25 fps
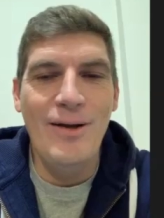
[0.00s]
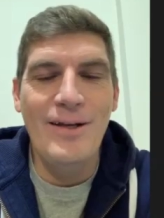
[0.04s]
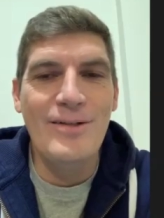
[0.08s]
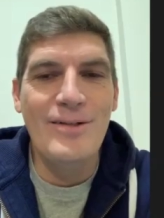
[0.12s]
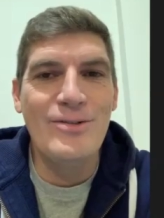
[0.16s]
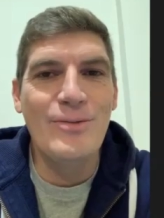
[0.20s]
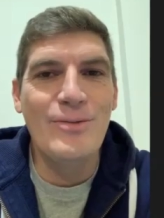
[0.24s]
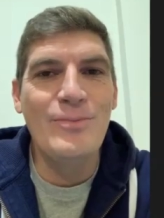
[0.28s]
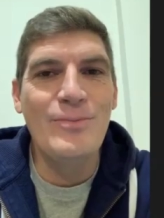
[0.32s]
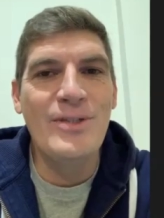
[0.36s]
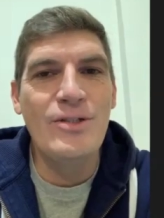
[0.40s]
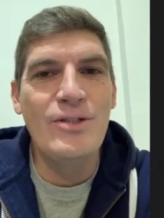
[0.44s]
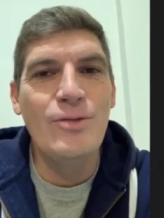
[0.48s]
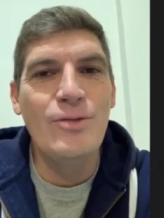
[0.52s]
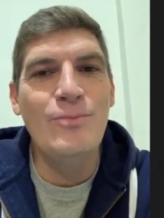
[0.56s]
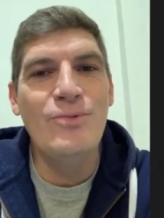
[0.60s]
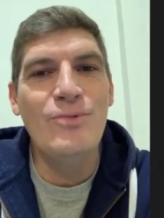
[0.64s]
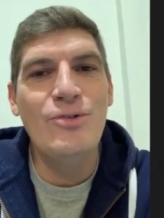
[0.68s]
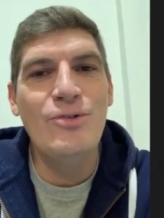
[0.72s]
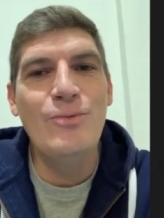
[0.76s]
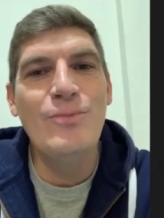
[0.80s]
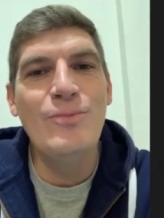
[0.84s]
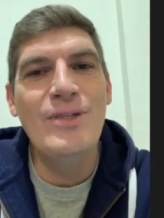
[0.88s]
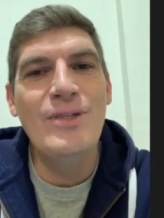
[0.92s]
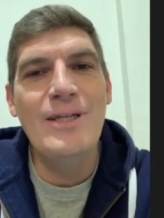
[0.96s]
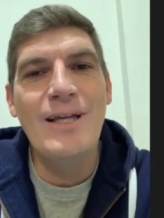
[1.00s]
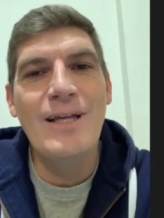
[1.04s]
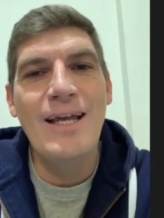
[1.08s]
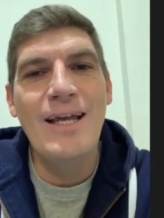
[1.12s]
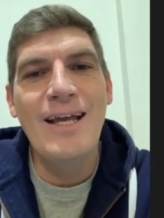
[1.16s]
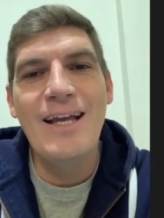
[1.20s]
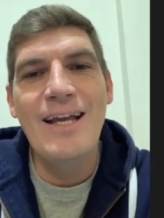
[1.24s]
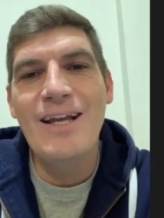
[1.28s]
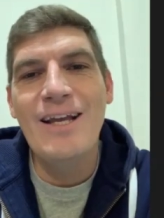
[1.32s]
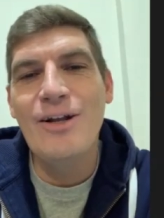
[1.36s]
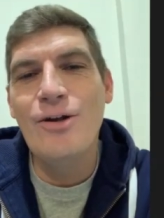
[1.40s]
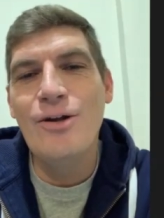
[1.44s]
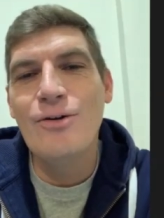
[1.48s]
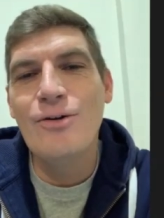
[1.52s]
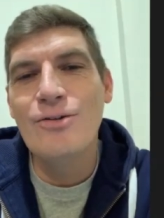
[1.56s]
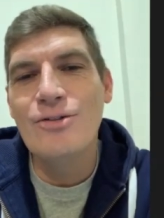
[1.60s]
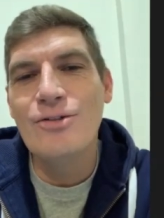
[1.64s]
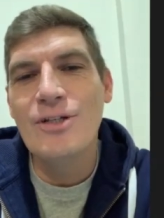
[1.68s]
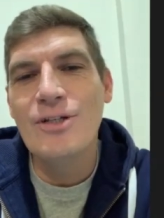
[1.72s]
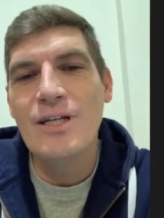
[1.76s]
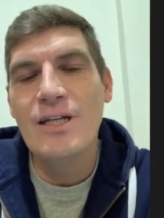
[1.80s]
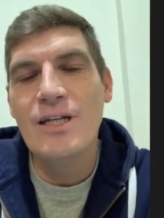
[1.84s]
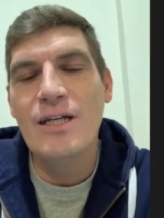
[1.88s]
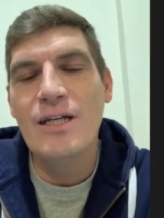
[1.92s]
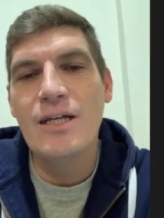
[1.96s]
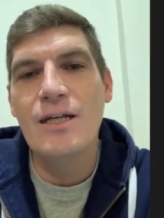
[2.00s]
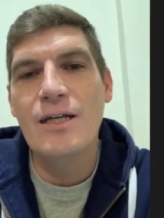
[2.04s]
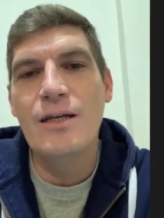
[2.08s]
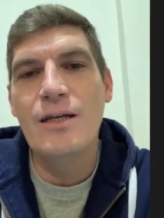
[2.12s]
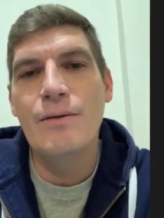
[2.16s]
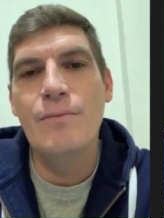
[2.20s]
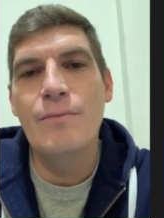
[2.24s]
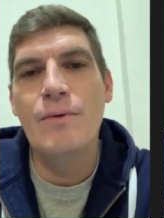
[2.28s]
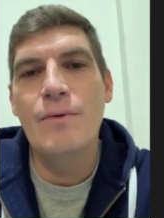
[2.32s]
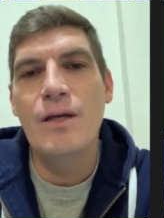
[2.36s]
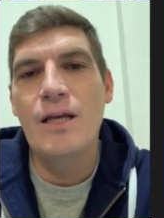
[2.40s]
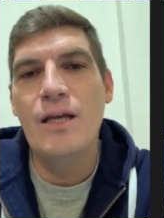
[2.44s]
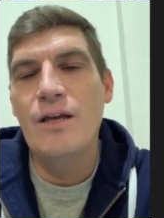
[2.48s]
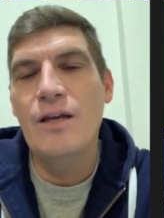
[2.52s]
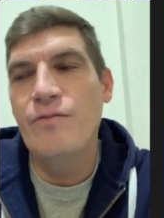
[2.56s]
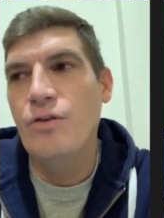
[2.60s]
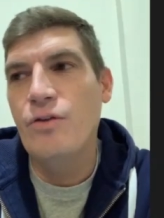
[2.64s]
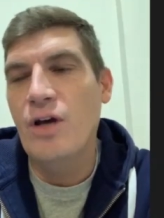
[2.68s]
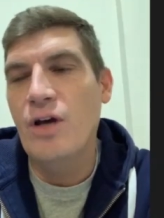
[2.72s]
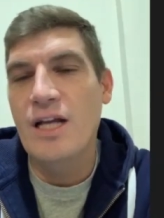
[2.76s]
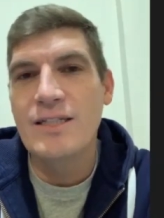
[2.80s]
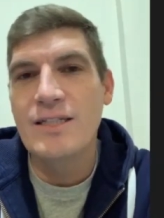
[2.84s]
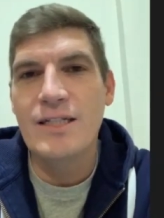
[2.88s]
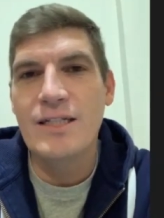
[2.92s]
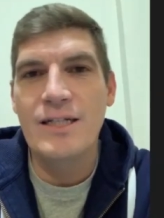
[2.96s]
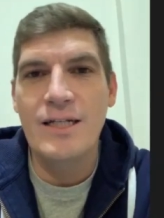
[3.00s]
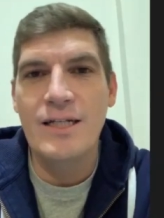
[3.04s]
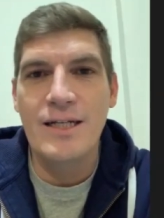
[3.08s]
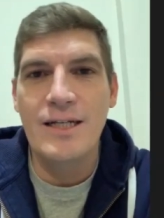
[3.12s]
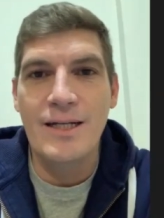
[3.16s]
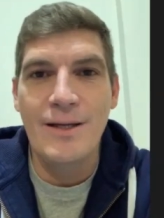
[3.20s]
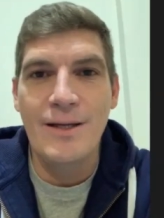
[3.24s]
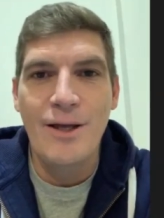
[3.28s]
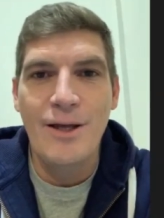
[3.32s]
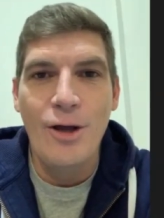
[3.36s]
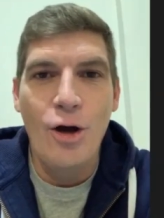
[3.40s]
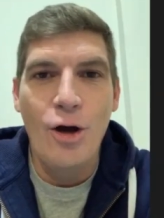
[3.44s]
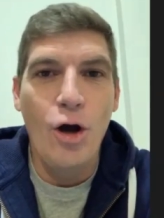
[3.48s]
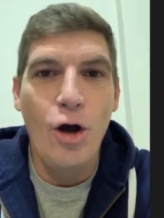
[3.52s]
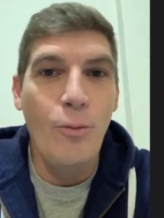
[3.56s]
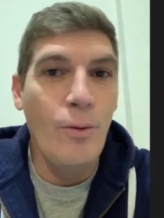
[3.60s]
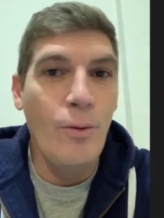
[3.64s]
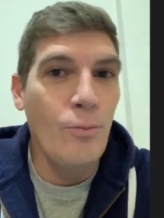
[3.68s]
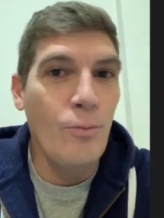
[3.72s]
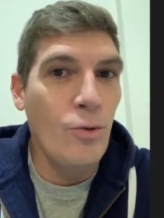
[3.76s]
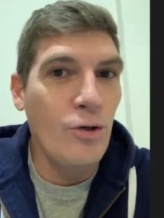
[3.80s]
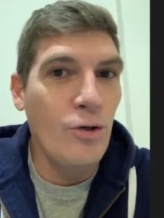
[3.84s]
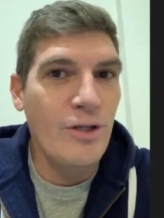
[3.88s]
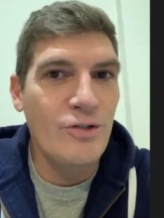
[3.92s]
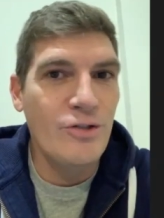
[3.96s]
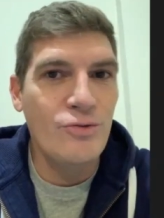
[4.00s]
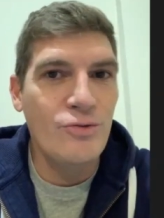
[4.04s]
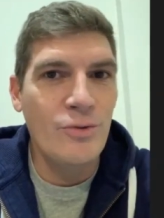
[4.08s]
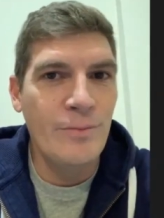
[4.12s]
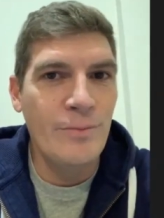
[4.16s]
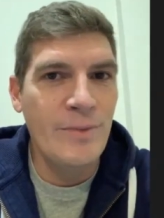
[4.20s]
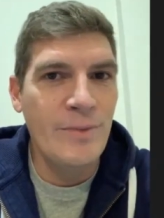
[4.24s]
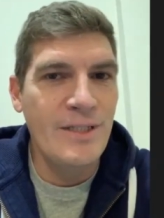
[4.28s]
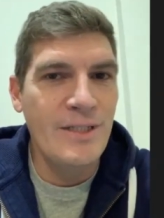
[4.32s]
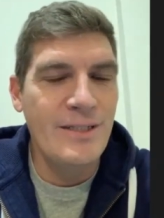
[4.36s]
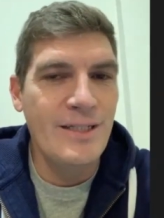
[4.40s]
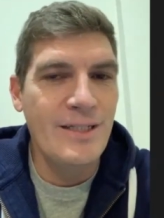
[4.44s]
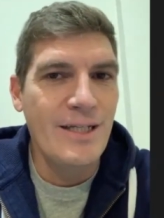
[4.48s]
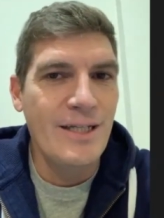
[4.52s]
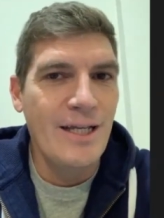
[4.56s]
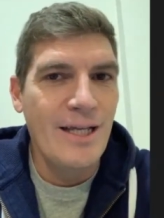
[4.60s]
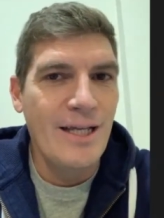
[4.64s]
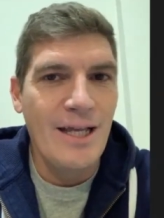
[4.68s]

uh, some, some, some, you know, if you ask uh, open water swimmers,